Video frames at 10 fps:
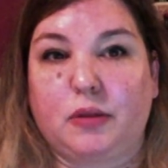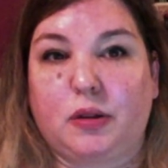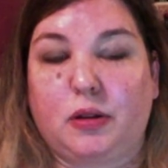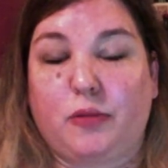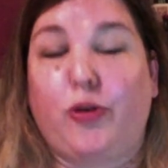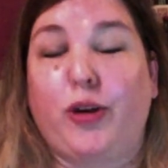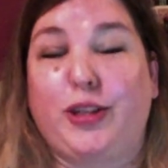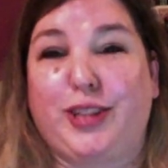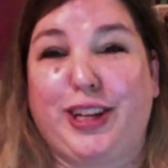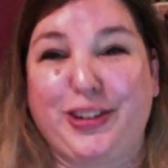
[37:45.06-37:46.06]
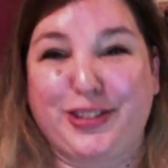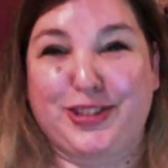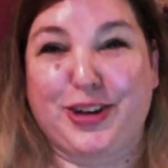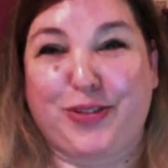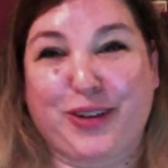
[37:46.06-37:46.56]
voice that you just
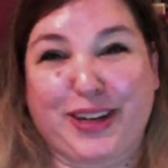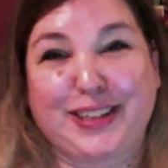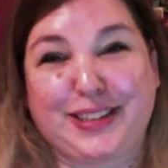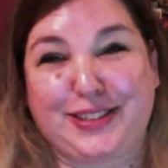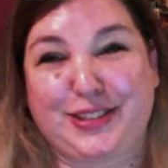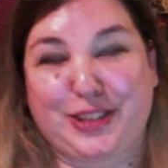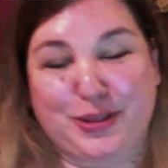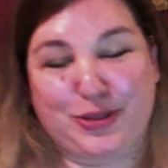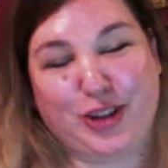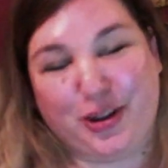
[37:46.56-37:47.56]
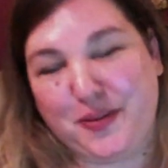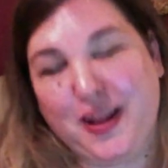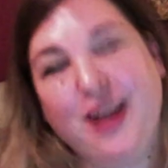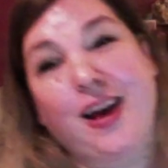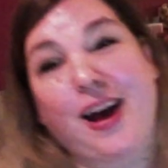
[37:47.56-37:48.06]
don't want to listen to. So
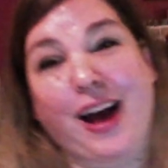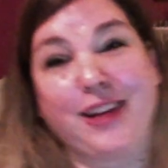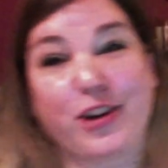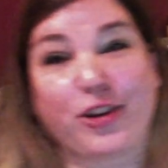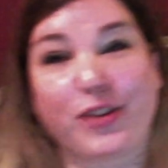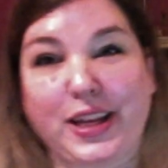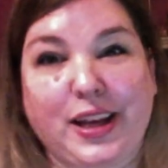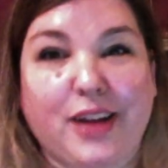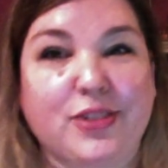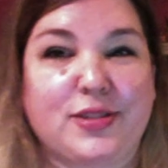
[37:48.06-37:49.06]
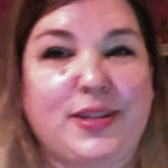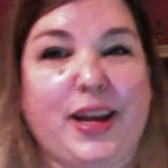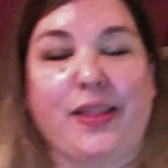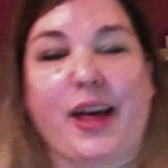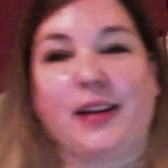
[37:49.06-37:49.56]
I totally
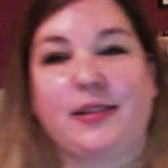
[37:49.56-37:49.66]
understand that.